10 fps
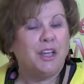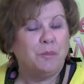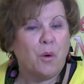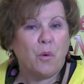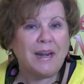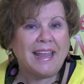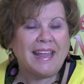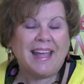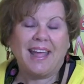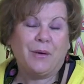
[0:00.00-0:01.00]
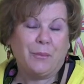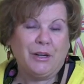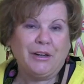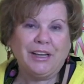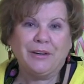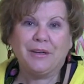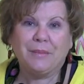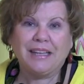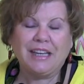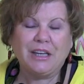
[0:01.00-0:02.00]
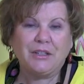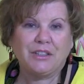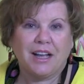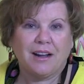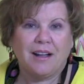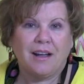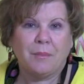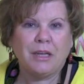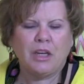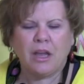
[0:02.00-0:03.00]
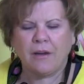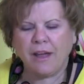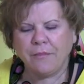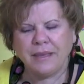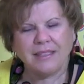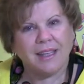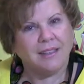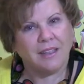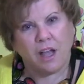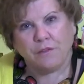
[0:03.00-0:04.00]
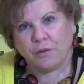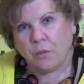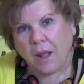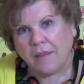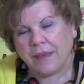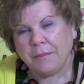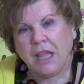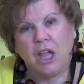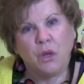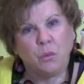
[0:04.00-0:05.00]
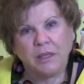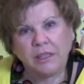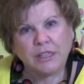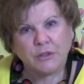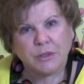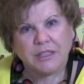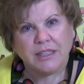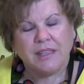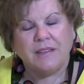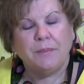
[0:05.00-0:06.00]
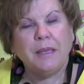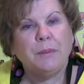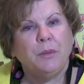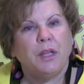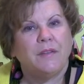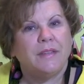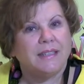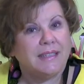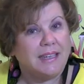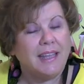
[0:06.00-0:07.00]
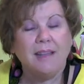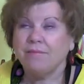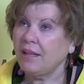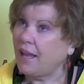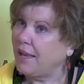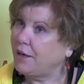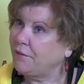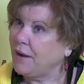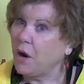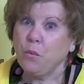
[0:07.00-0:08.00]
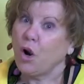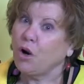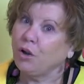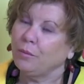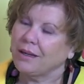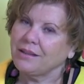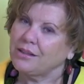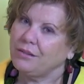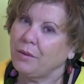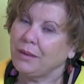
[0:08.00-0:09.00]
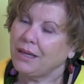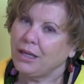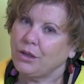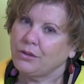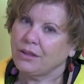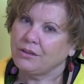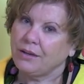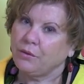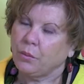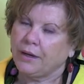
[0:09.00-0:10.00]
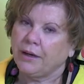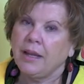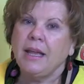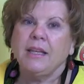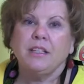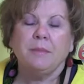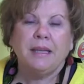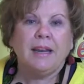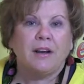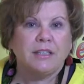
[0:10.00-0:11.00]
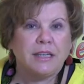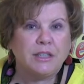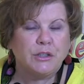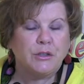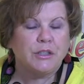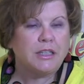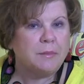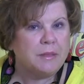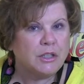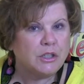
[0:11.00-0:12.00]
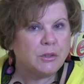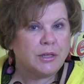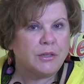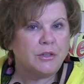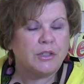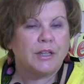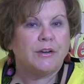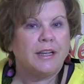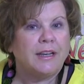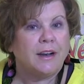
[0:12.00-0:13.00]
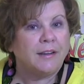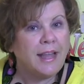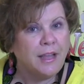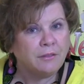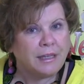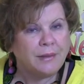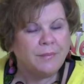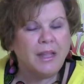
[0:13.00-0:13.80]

Good morning. We are here at MageeNews.com, and you know, I've been telling y'all for a while that I'm real interested in the people of the city and of our world, because you know, Magee News goes everywhere, to meet our teachers and administrators that are in our county.